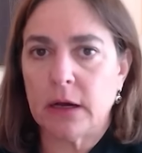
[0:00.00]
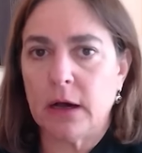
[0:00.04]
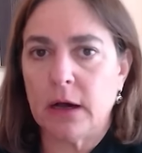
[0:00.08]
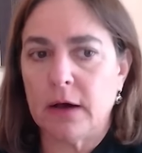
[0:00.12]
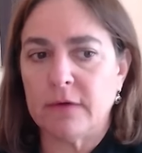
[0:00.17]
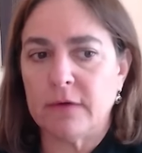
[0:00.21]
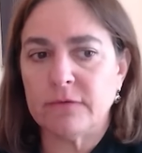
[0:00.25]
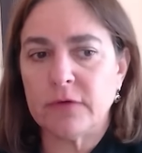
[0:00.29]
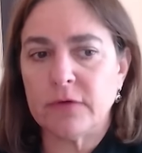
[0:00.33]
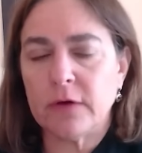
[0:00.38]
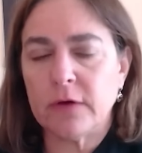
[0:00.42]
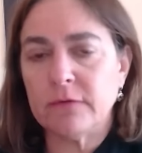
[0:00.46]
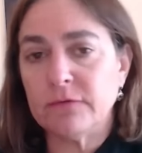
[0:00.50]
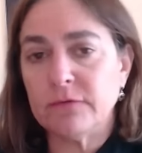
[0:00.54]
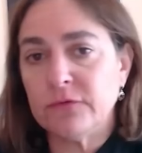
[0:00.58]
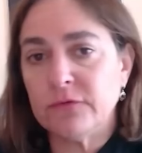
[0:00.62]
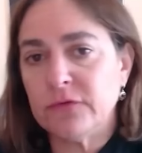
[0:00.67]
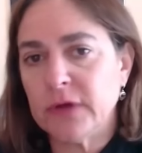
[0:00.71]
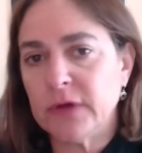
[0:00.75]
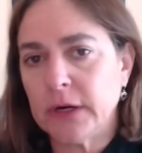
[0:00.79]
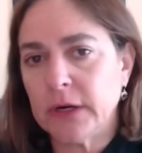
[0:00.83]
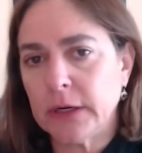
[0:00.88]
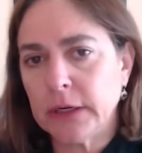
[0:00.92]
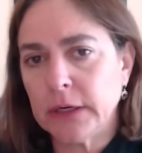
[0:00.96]
of
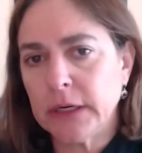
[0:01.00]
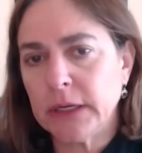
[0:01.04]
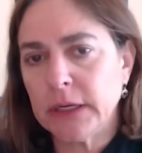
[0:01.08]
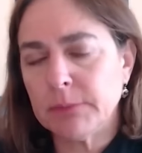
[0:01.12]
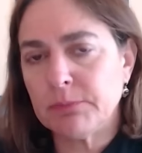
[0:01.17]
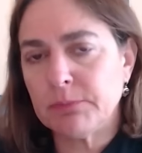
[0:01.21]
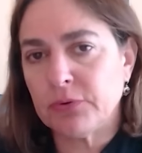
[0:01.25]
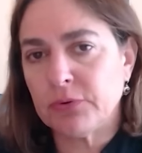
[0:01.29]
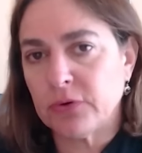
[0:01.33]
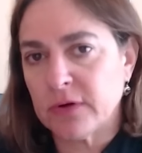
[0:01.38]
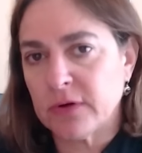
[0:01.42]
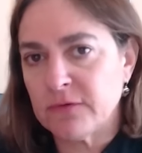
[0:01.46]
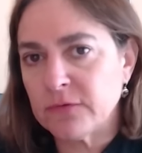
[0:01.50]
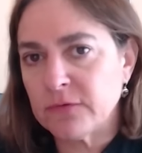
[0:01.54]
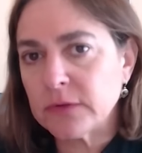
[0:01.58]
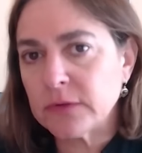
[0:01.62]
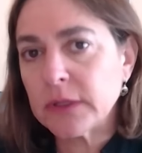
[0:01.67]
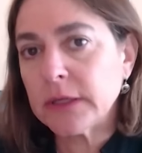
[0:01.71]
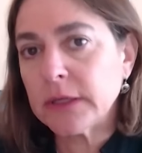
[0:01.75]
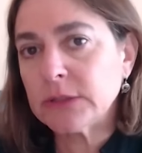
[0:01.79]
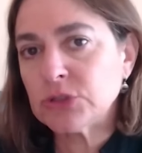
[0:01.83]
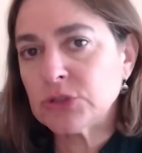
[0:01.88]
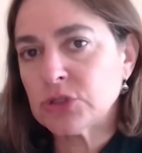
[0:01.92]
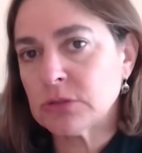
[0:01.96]
very
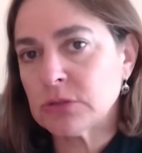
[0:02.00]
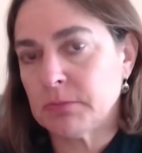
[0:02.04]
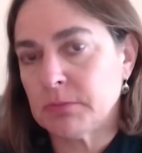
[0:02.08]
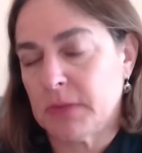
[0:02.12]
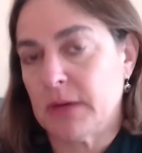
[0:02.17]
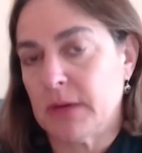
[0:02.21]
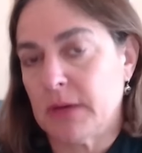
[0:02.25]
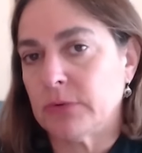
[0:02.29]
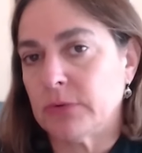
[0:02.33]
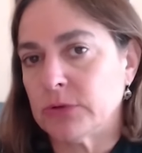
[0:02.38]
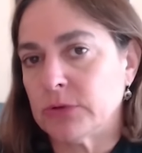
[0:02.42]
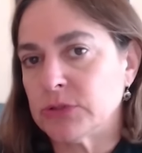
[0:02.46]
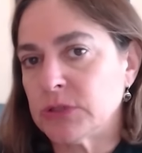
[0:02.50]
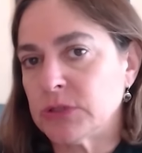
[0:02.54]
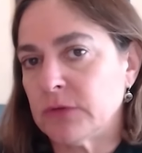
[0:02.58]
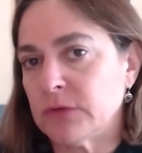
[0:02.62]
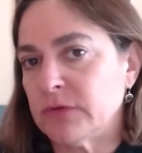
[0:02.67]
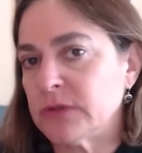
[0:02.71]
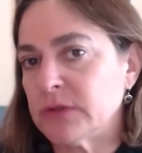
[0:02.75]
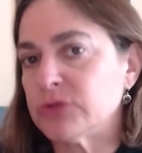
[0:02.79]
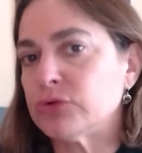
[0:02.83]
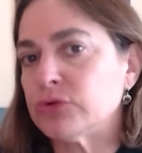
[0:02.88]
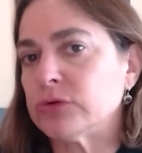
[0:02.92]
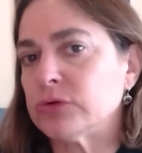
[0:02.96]
privileged members of
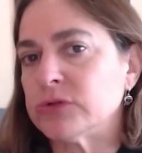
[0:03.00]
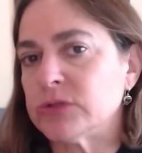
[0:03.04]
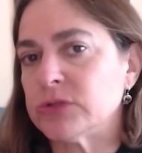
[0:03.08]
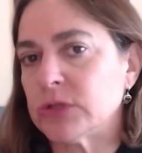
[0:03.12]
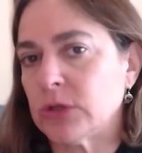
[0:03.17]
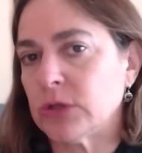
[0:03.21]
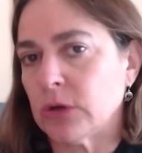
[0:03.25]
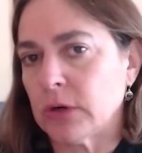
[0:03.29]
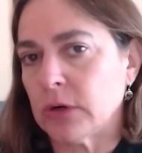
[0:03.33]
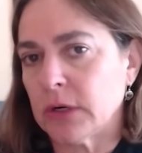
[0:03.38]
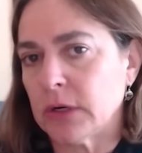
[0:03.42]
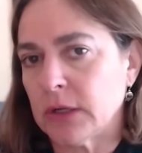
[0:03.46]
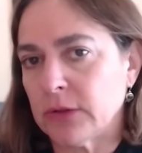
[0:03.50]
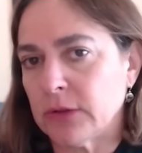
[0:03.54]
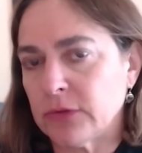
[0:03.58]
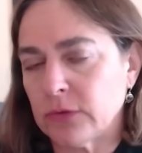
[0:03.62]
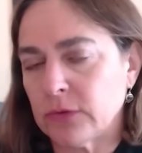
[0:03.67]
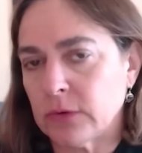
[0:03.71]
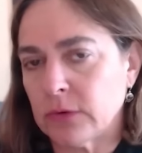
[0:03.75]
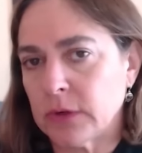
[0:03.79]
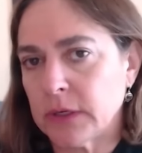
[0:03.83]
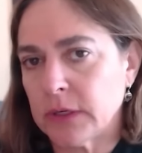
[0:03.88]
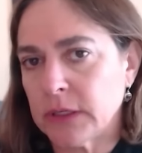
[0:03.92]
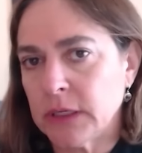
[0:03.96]
Israel's security
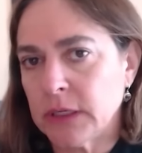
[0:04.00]
authority.